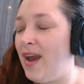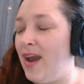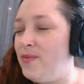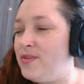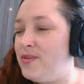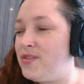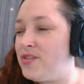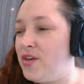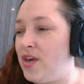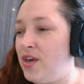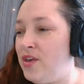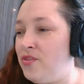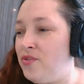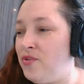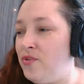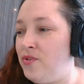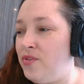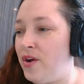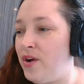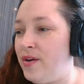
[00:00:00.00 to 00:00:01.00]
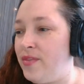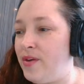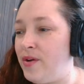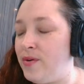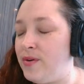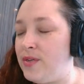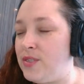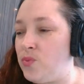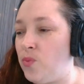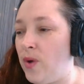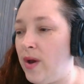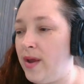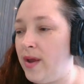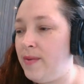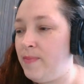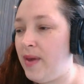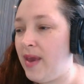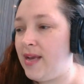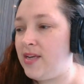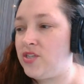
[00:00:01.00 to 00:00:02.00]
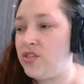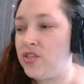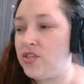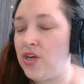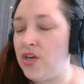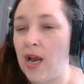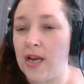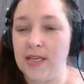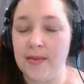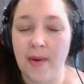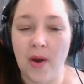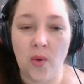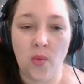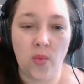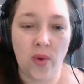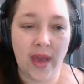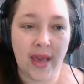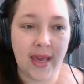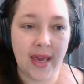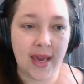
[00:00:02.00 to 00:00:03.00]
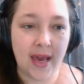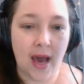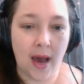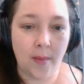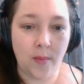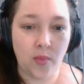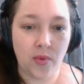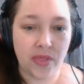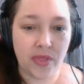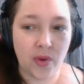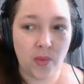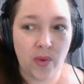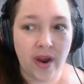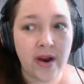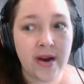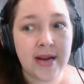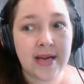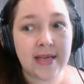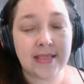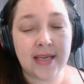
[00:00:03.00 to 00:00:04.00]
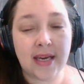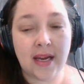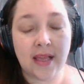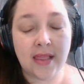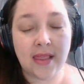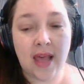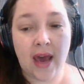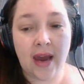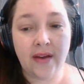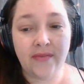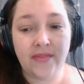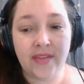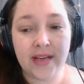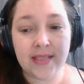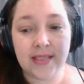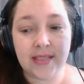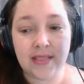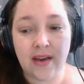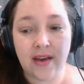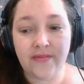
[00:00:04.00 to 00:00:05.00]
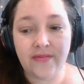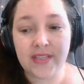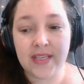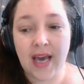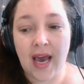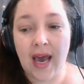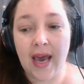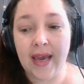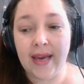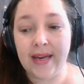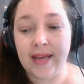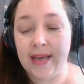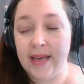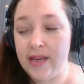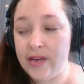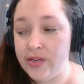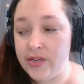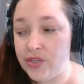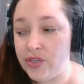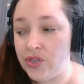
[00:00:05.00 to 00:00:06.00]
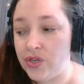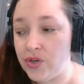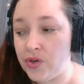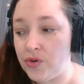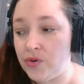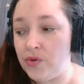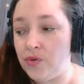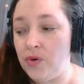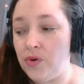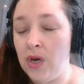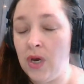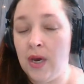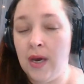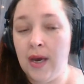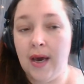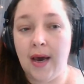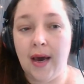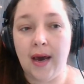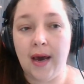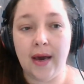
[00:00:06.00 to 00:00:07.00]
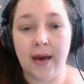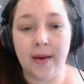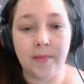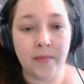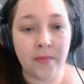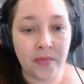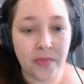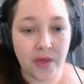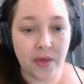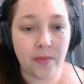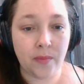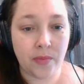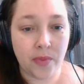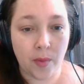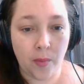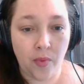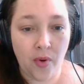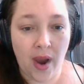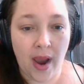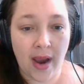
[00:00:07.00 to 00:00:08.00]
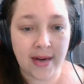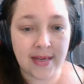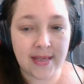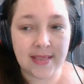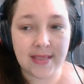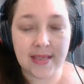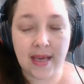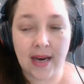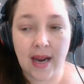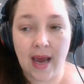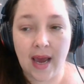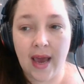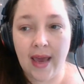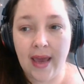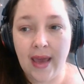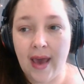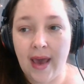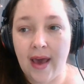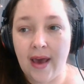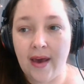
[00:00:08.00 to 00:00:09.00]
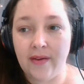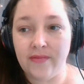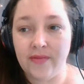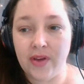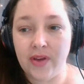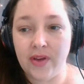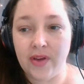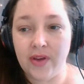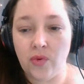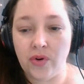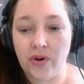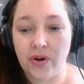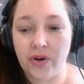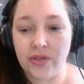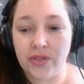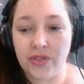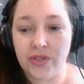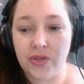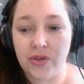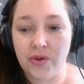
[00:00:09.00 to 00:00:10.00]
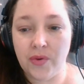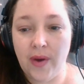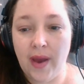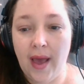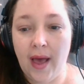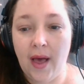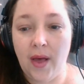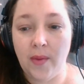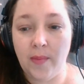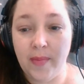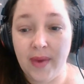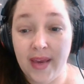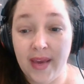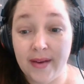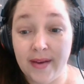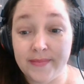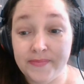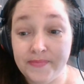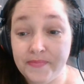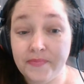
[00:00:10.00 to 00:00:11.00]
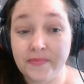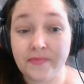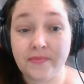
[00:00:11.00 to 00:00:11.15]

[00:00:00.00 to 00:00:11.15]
I was looking through there, and there was one page that talked about waking up with awareness, and a lot of this stuff tied into the practice that I have in order to help me